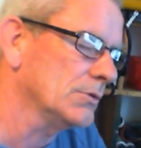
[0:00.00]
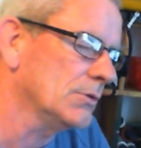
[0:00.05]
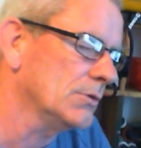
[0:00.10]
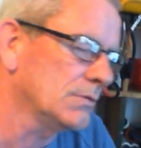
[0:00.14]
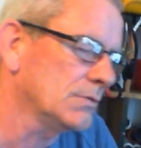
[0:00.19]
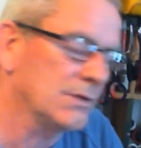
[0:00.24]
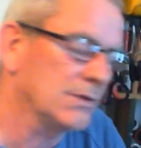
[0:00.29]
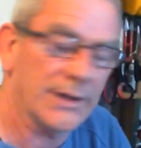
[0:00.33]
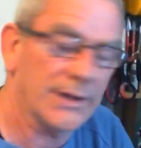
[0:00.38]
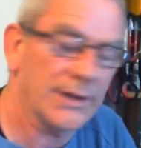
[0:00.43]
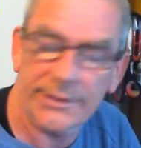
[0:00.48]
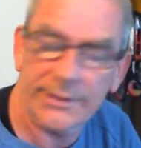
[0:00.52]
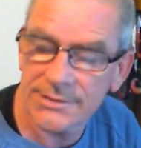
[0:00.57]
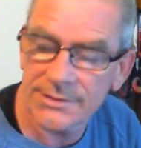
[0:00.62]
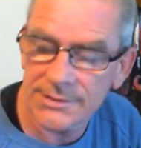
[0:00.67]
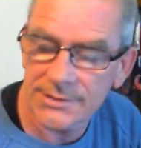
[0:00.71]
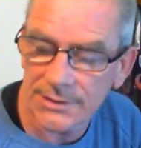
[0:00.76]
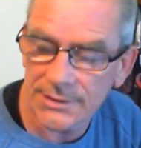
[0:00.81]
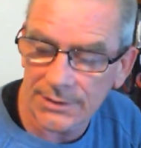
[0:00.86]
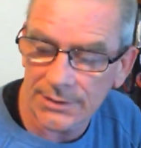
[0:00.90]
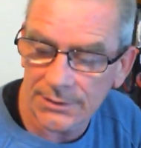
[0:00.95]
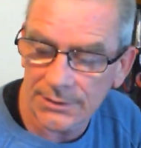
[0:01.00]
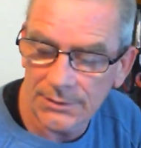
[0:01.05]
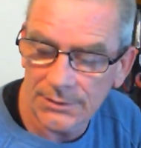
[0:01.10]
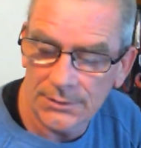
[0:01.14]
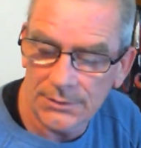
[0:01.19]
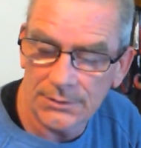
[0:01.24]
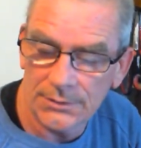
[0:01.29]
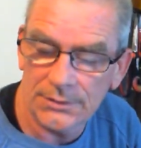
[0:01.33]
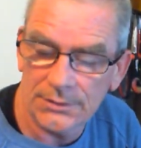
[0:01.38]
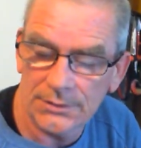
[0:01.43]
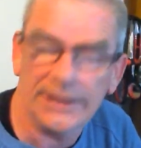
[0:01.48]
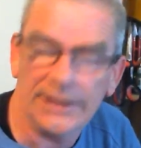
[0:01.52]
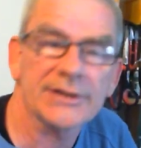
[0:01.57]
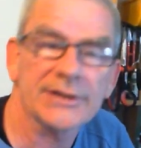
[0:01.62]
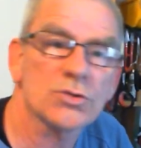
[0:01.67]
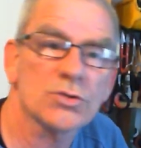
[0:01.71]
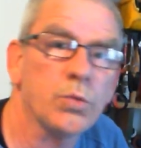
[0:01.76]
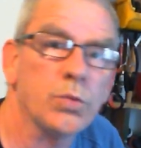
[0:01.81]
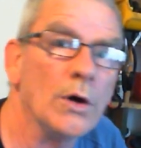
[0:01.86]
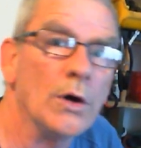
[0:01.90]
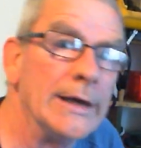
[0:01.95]
over the next
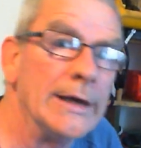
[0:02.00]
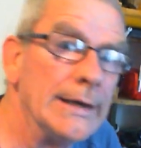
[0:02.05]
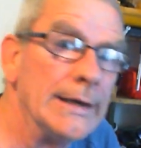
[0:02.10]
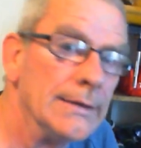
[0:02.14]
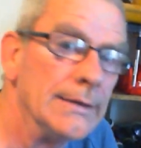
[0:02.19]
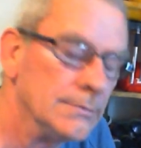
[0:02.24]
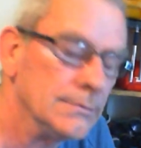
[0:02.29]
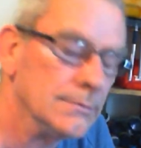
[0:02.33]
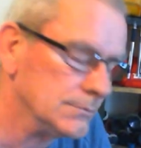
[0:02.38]
while.